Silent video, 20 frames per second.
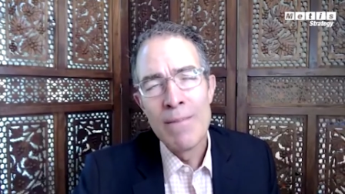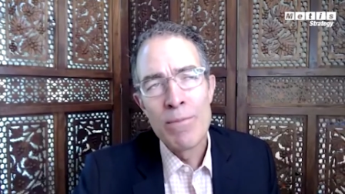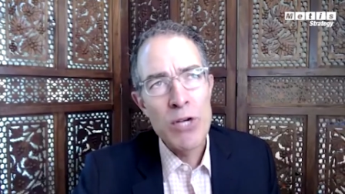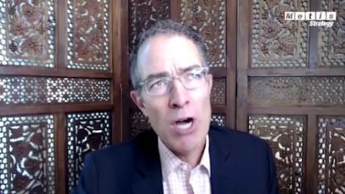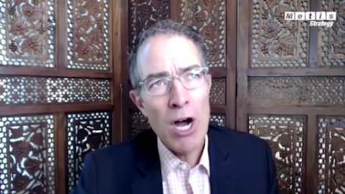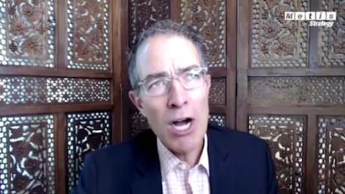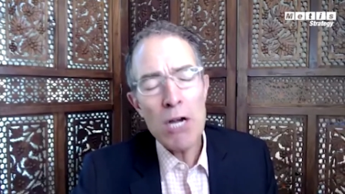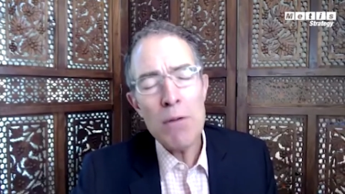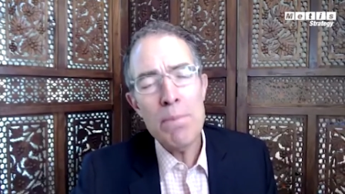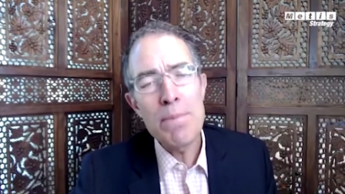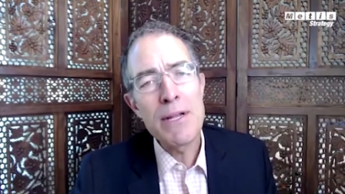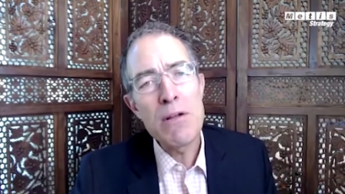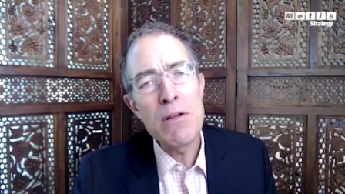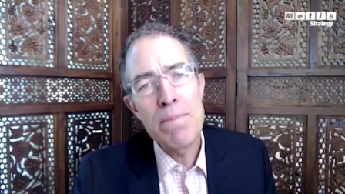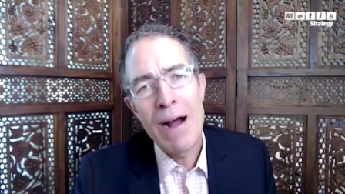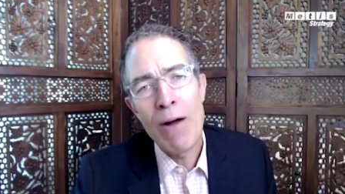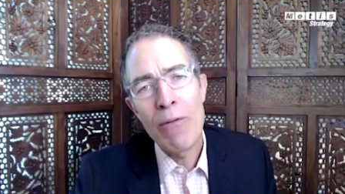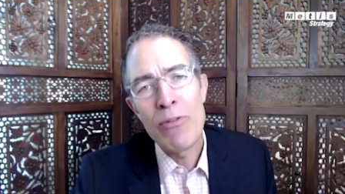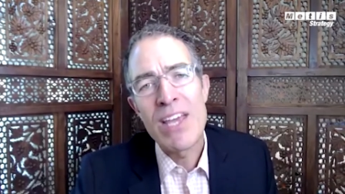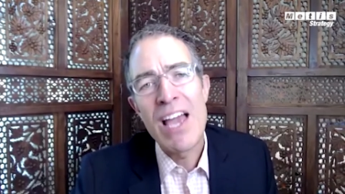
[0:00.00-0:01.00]
talk a bit
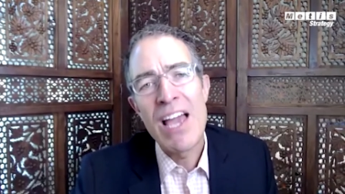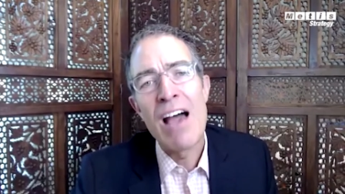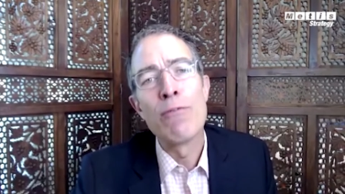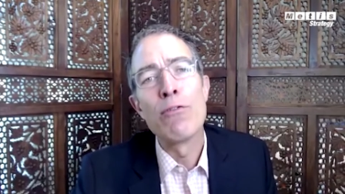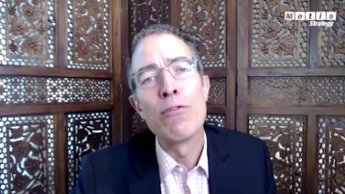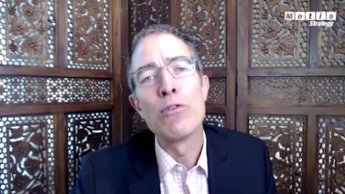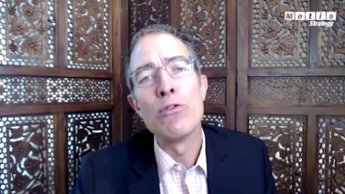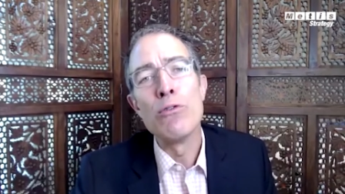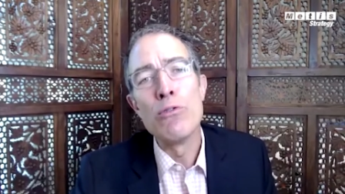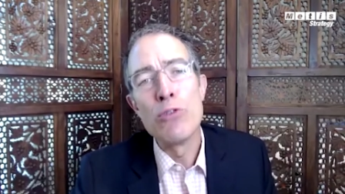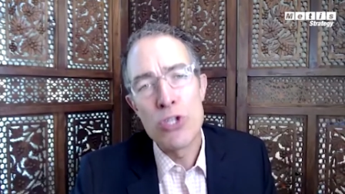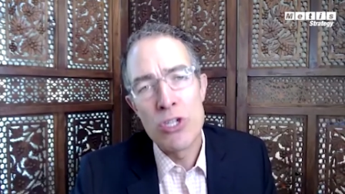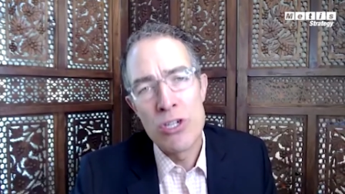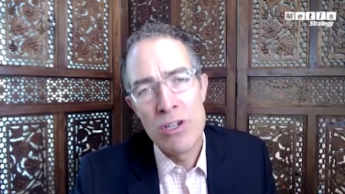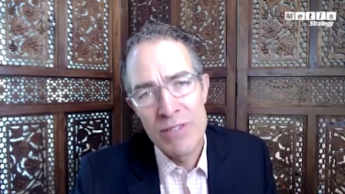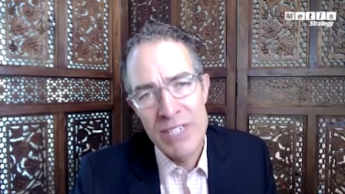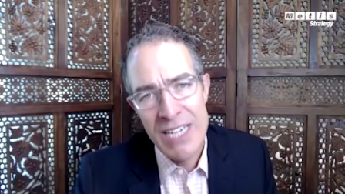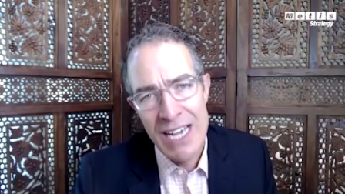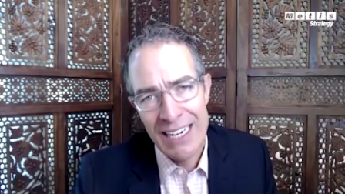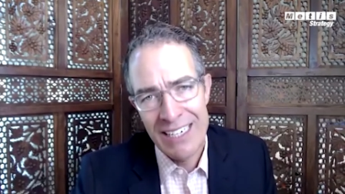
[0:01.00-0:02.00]
about the evolution
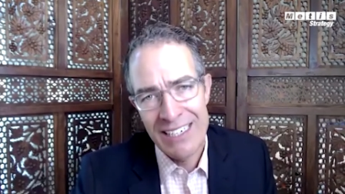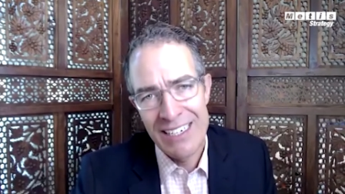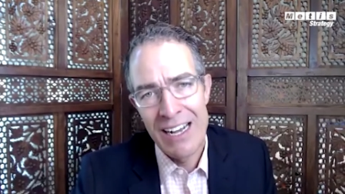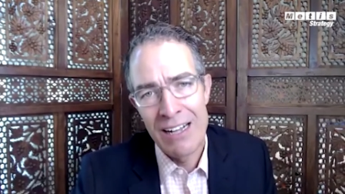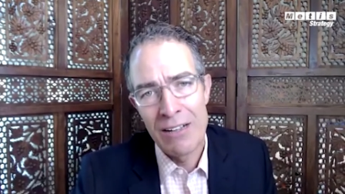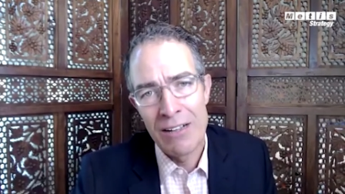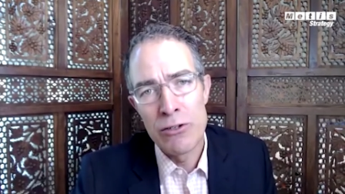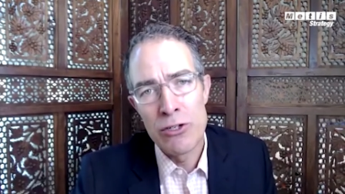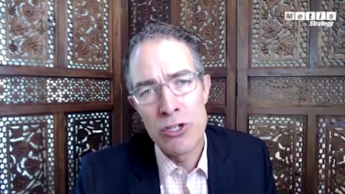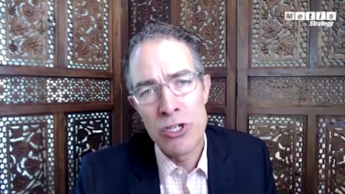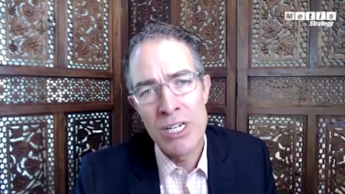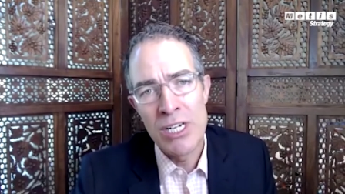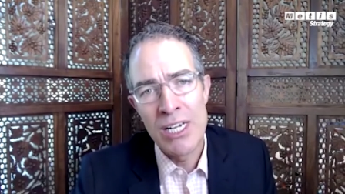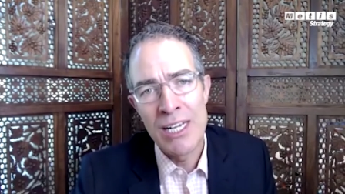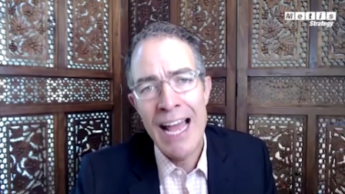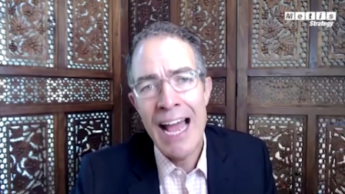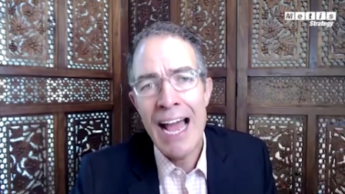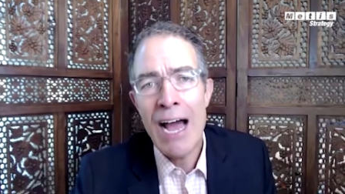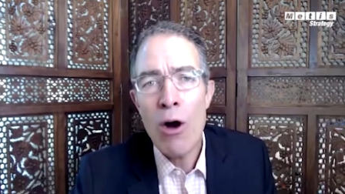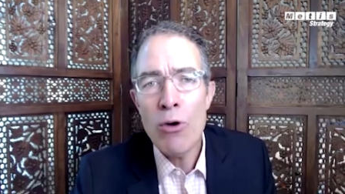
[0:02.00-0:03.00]
of technology
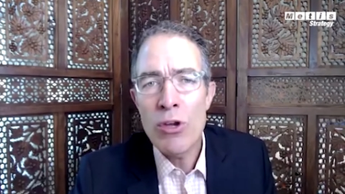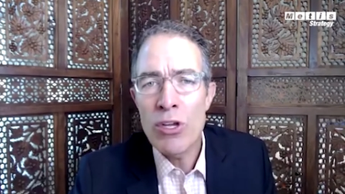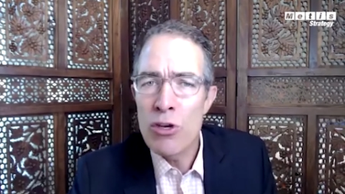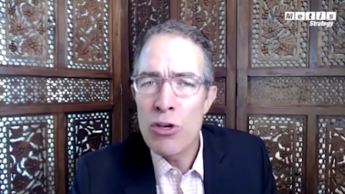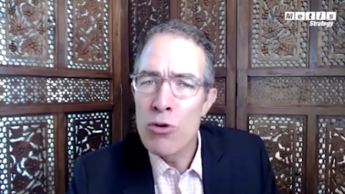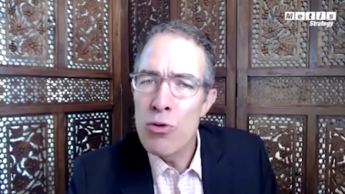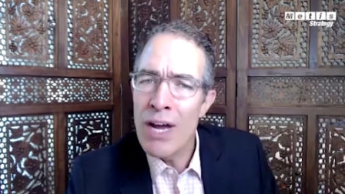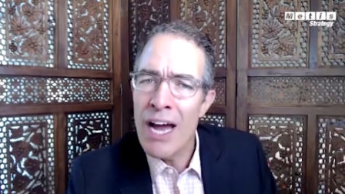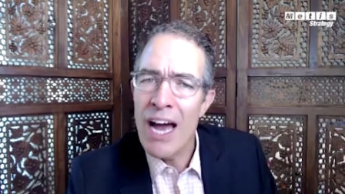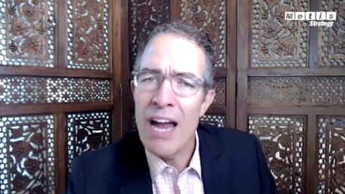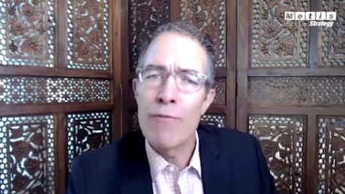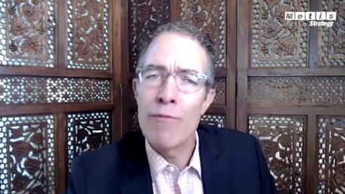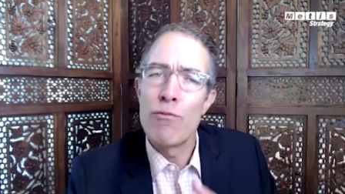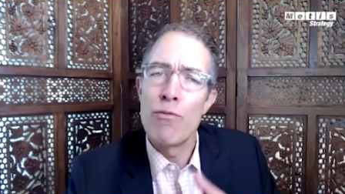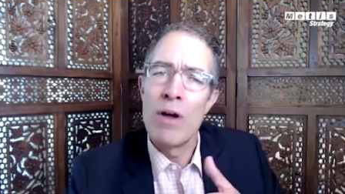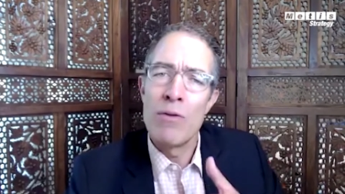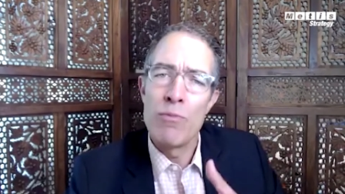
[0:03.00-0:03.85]
and how you kind of